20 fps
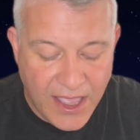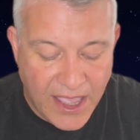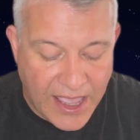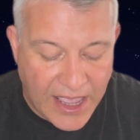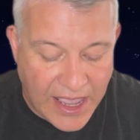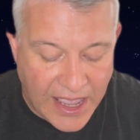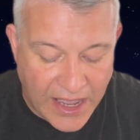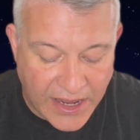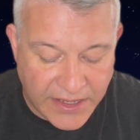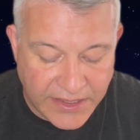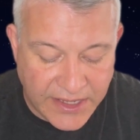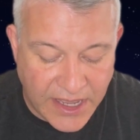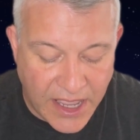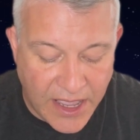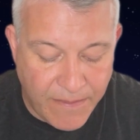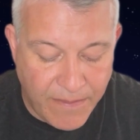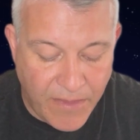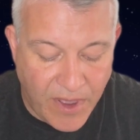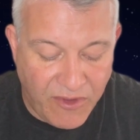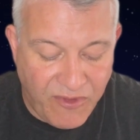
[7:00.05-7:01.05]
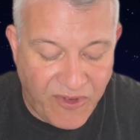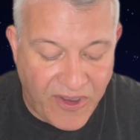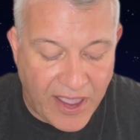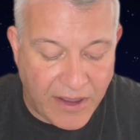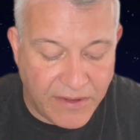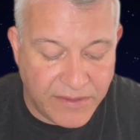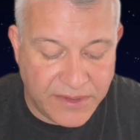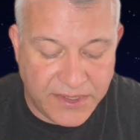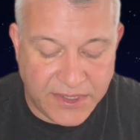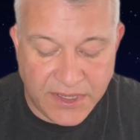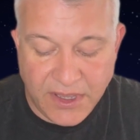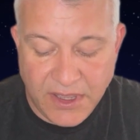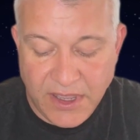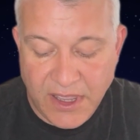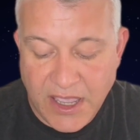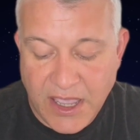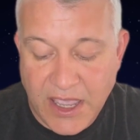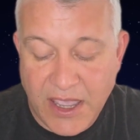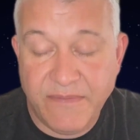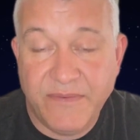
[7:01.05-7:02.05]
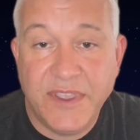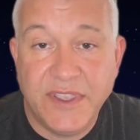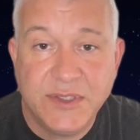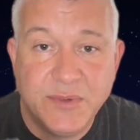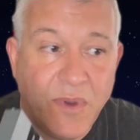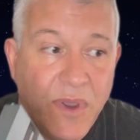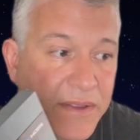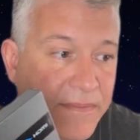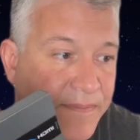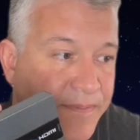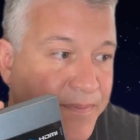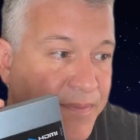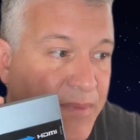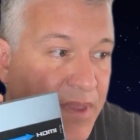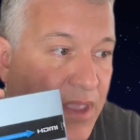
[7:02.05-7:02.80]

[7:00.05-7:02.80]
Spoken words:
and I found this one.